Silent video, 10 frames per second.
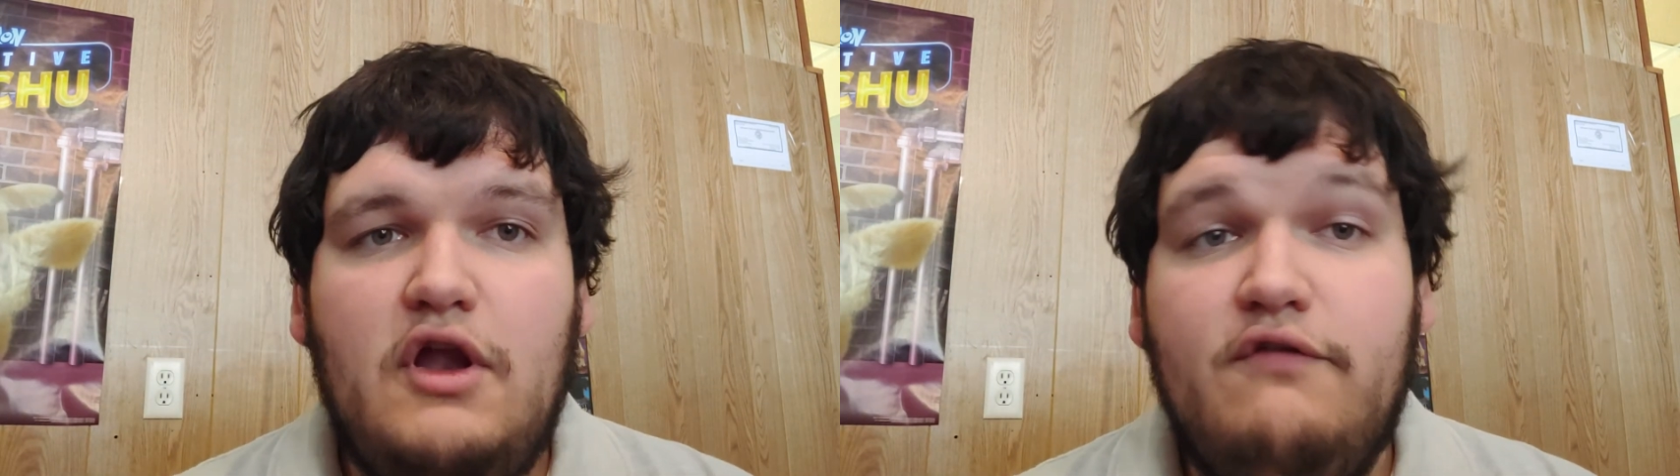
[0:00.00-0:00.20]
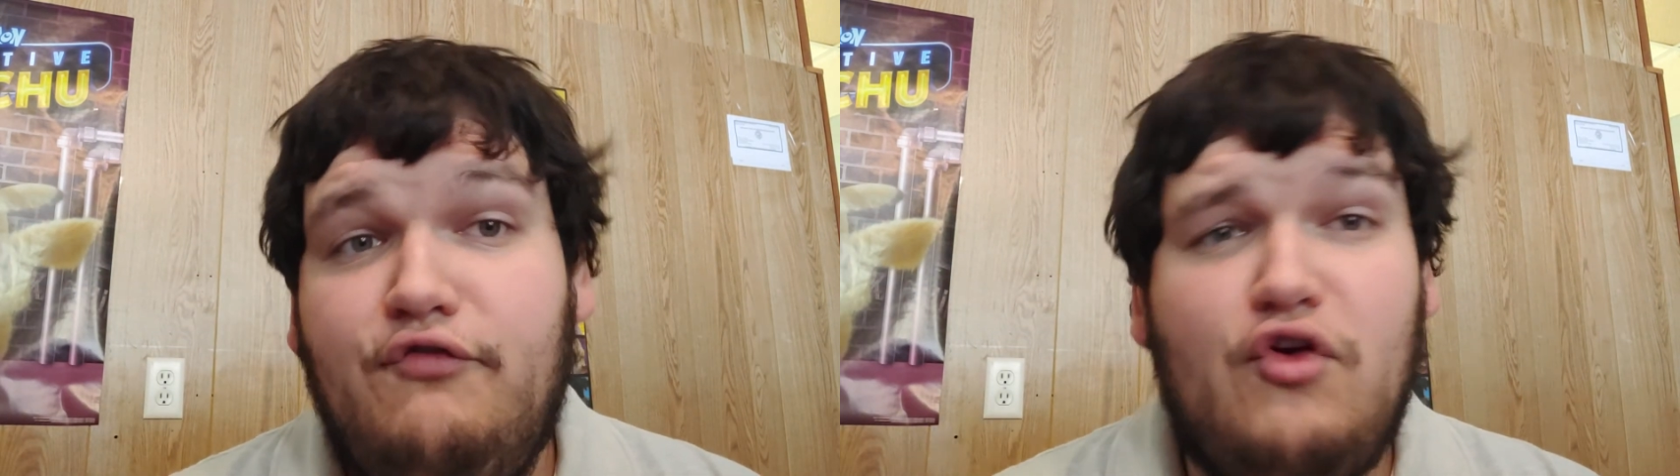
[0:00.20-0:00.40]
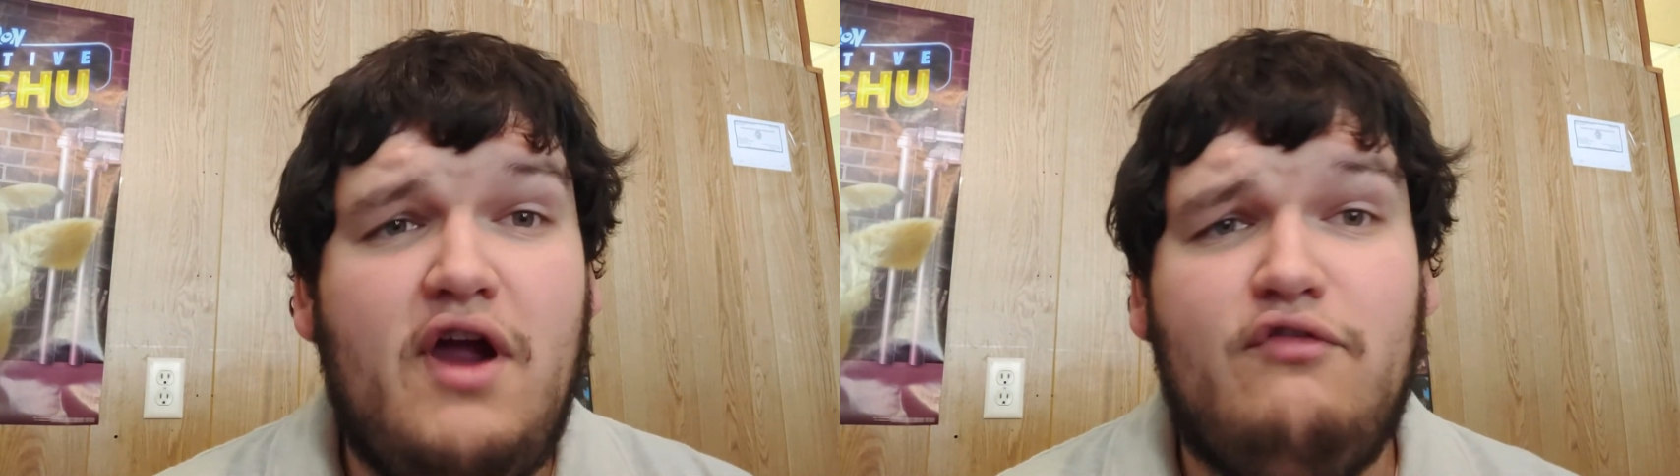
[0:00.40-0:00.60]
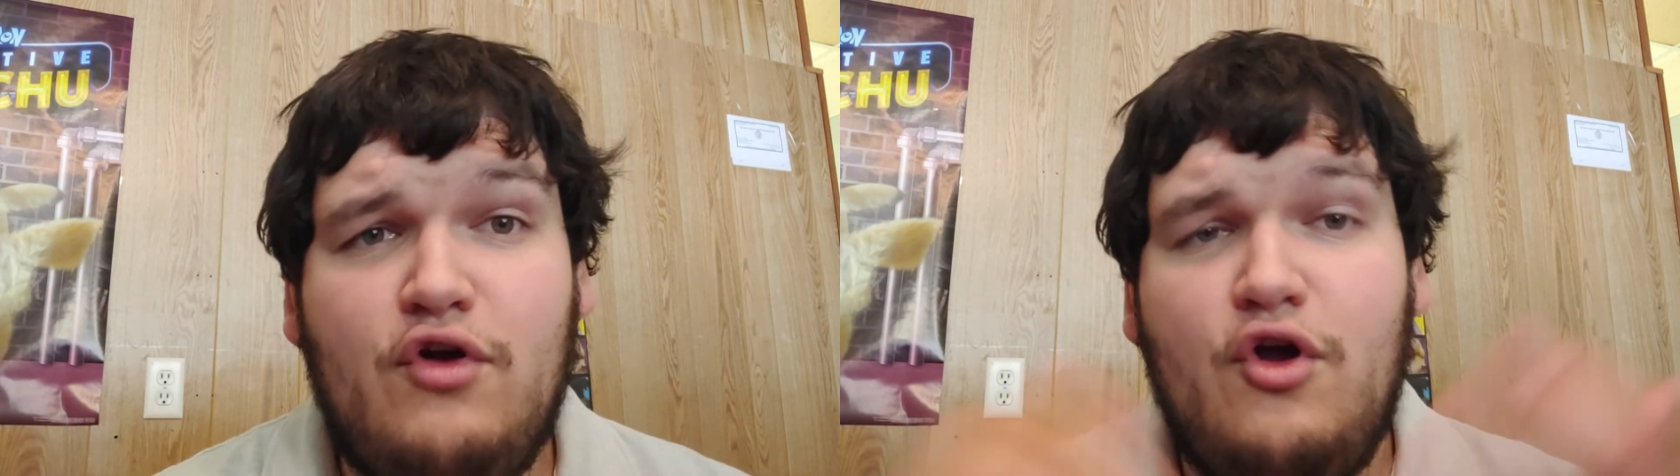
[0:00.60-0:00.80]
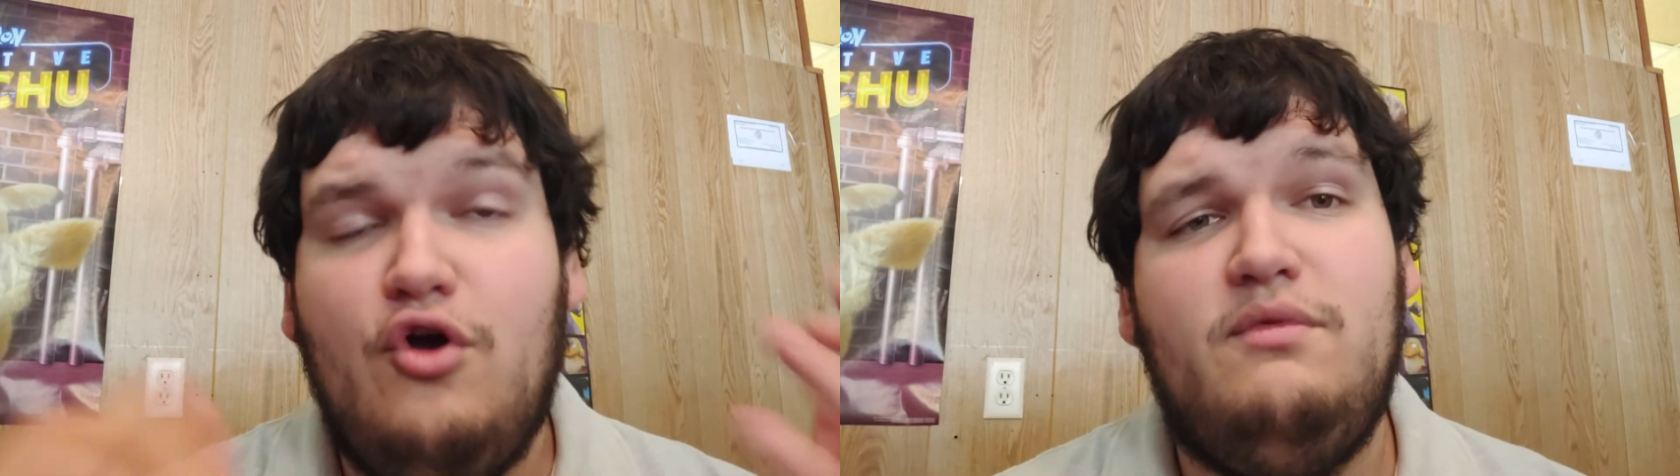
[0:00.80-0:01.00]
forever
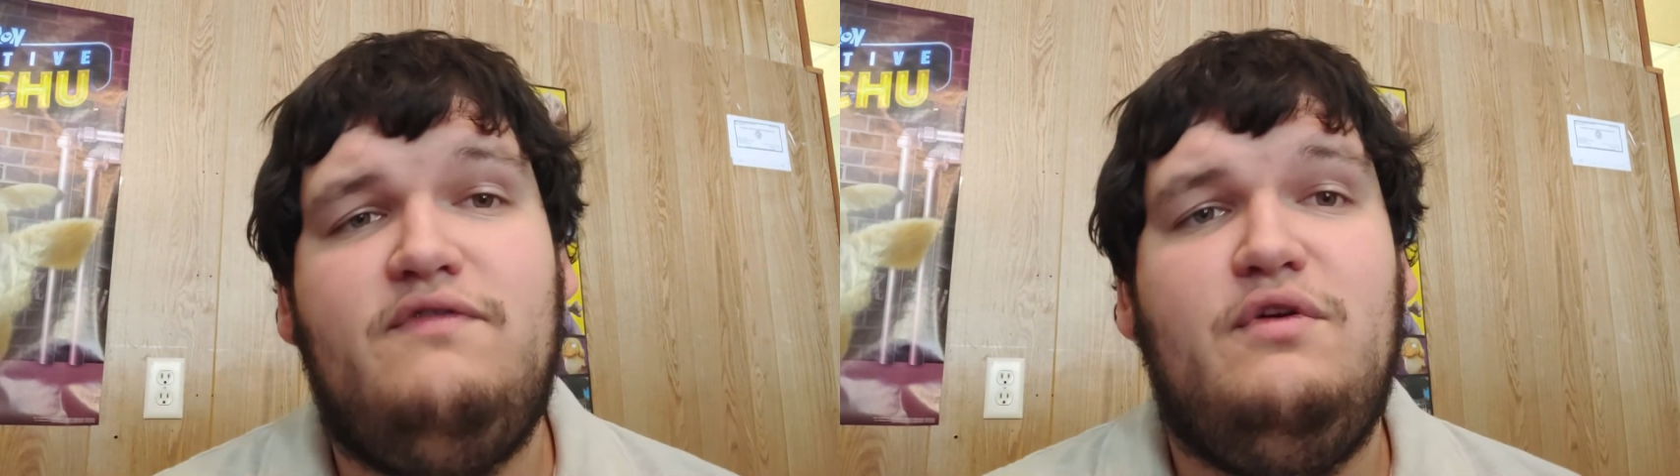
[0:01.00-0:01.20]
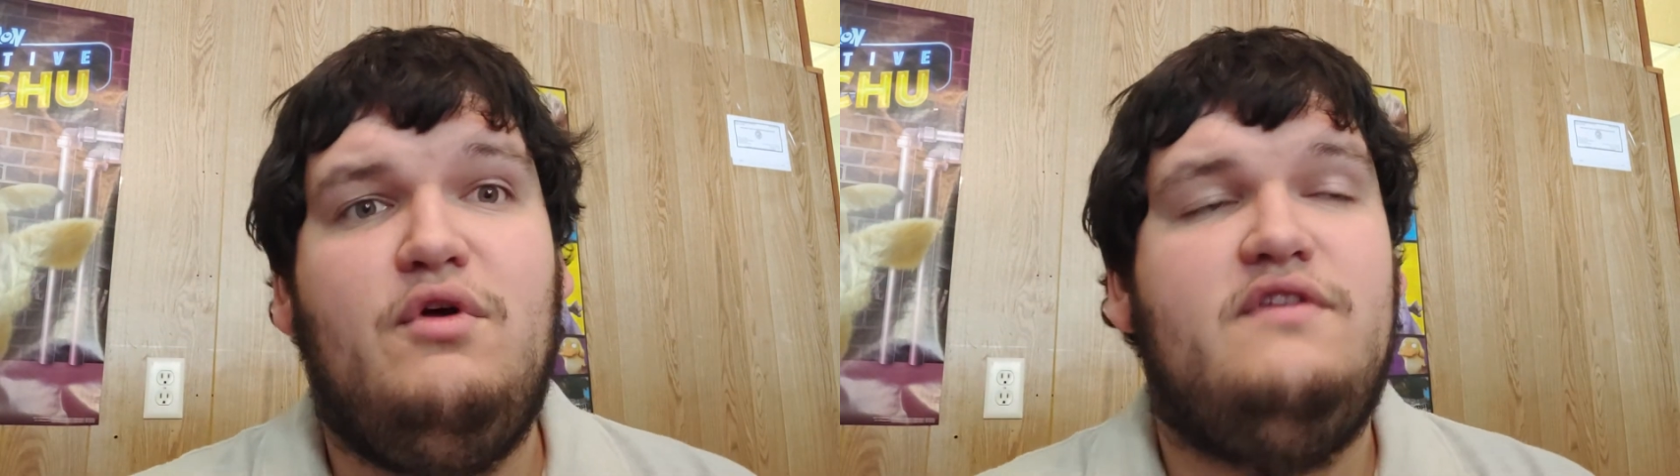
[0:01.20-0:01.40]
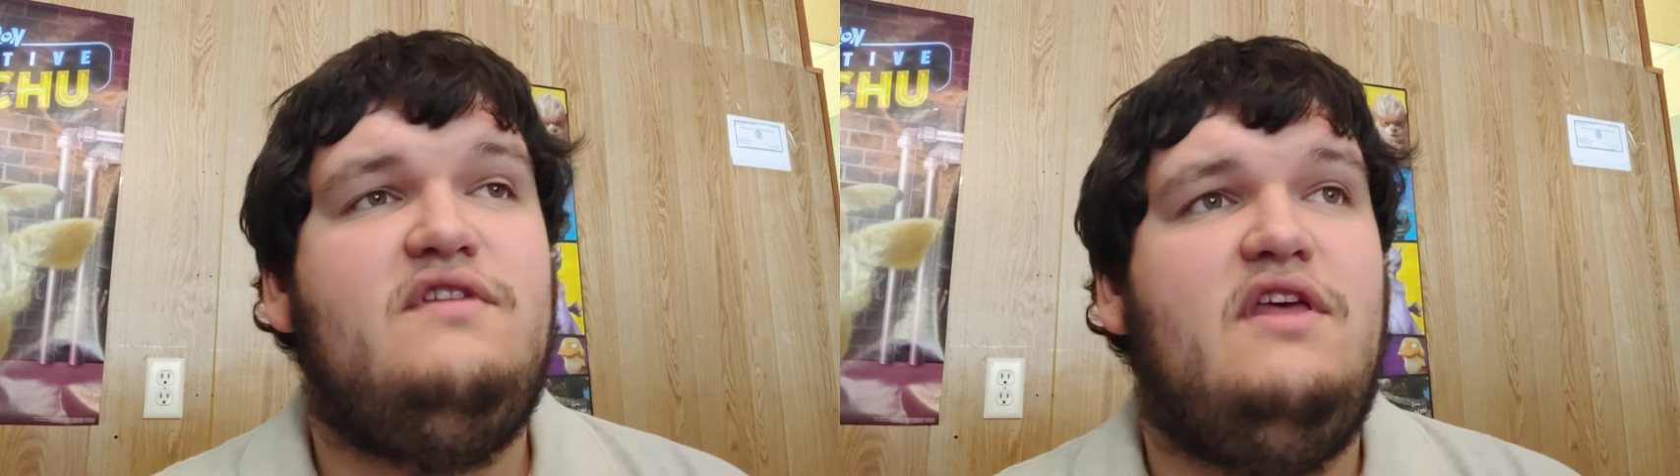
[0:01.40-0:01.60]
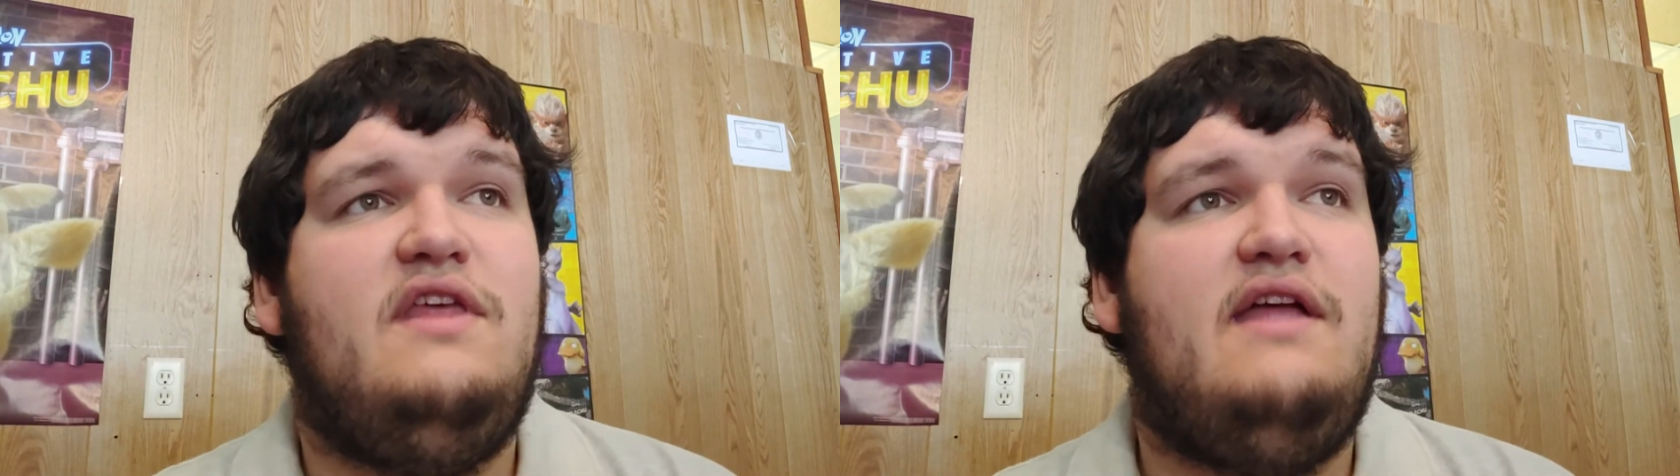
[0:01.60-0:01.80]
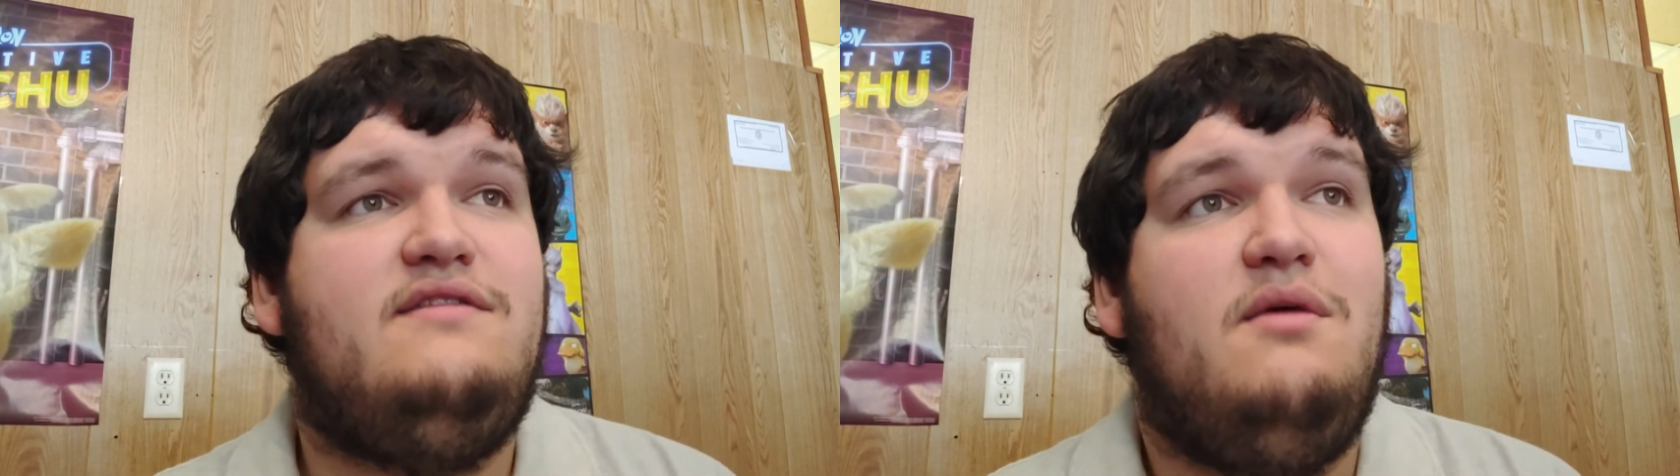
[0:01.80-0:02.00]
home, if you want to say
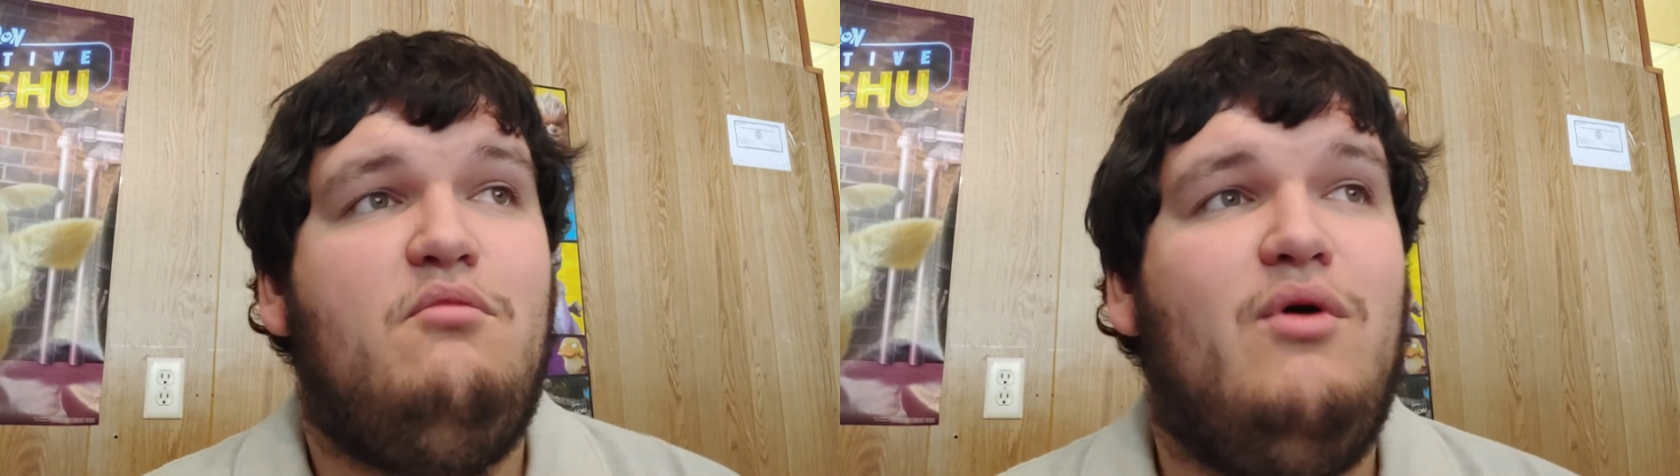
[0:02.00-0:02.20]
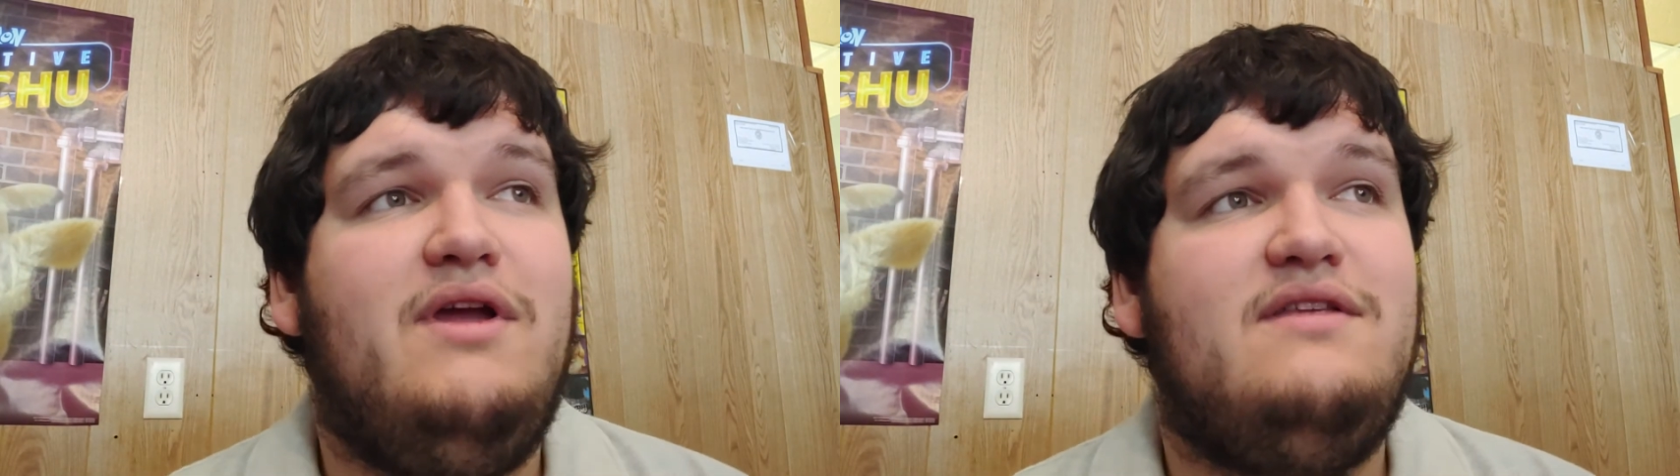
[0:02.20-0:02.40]
that at some point.